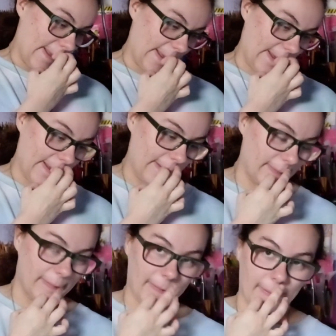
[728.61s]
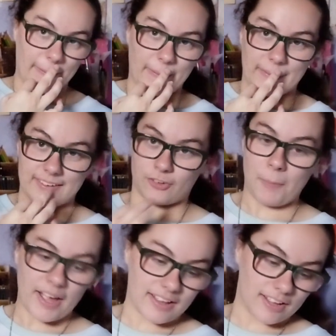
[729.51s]
Uh,
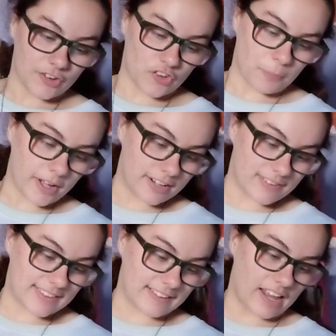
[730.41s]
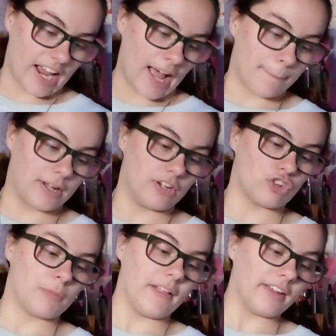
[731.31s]
Despite everything that happened,
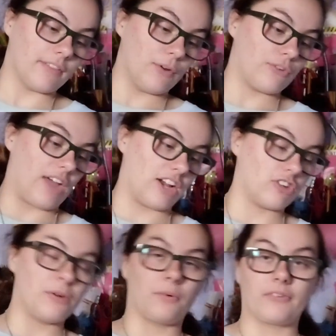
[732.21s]
Schmeling and Lewis actually